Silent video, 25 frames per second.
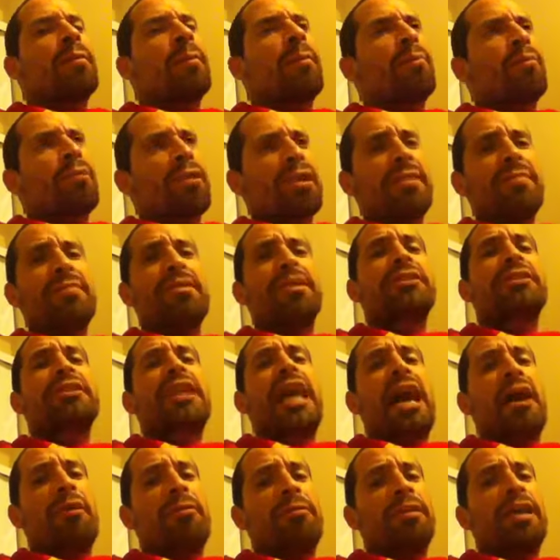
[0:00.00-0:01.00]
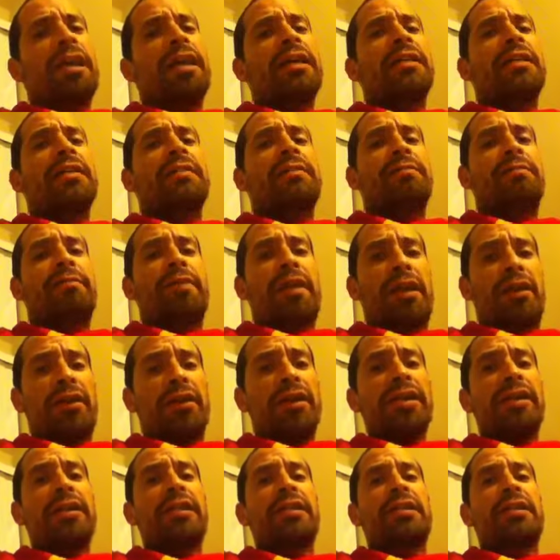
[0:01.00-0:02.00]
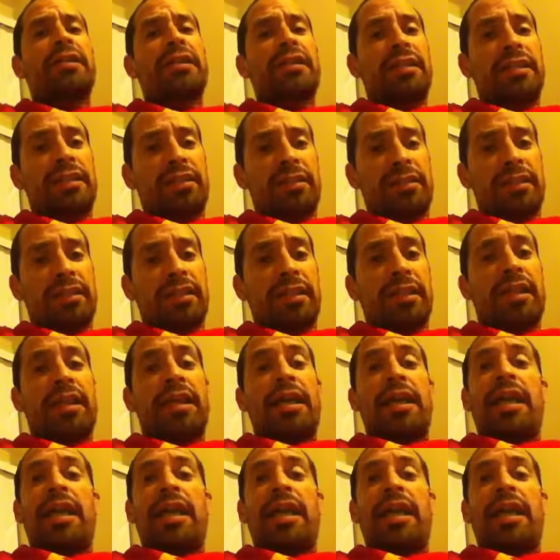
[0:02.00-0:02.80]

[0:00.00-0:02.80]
pretty much outlined it very clearly.